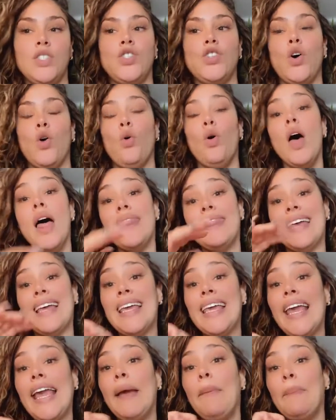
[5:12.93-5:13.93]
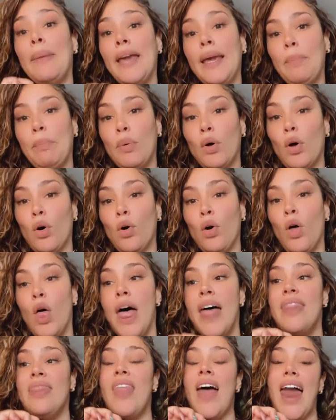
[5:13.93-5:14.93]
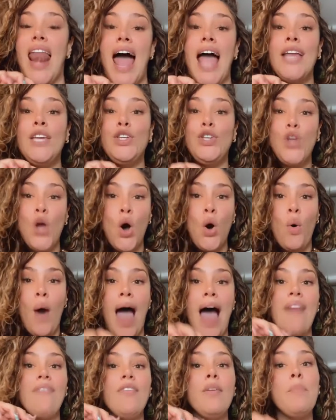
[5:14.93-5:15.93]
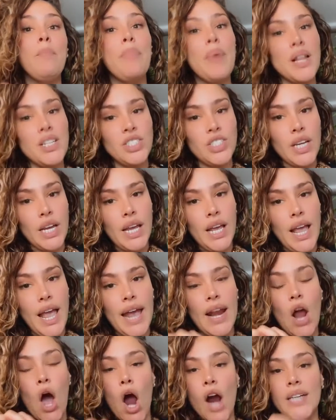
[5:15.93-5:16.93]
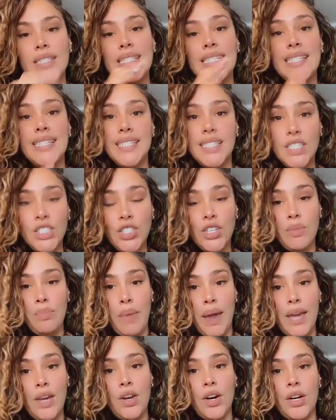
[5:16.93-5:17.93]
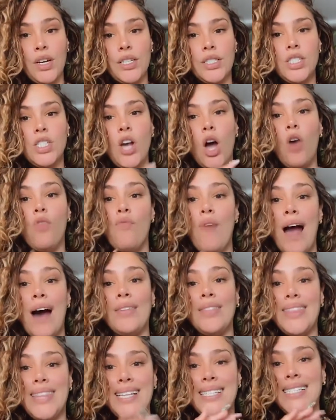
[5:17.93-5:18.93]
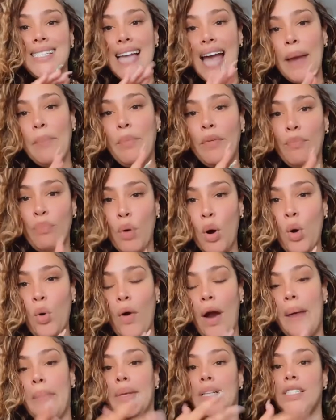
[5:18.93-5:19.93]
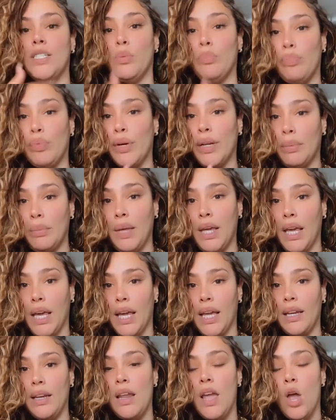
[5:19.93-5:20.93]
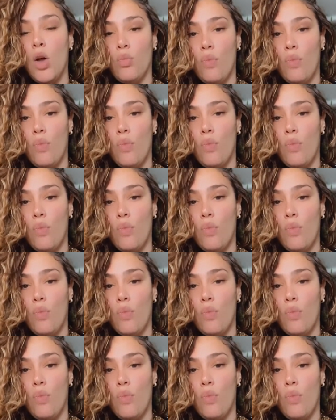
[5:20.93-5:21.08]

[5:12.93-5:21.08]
So the key people that I know have a budget and are decision makers around this type of programming to bring me in,